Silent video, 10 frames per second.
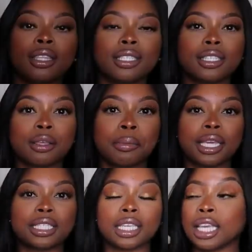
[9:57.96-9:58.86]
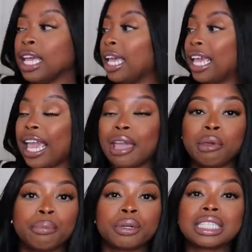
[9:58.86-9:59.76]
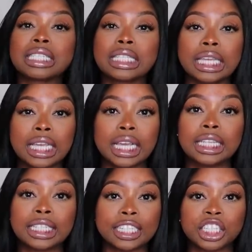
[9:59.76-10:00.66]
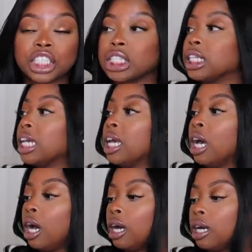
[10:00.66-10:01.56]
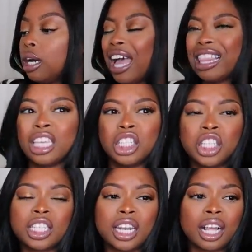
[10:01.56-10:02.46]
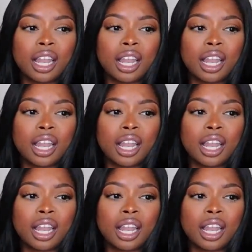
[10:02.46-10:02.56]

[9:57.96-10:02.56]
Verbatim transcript: This is amazing. It came in pristine condition. Uh, I think she said a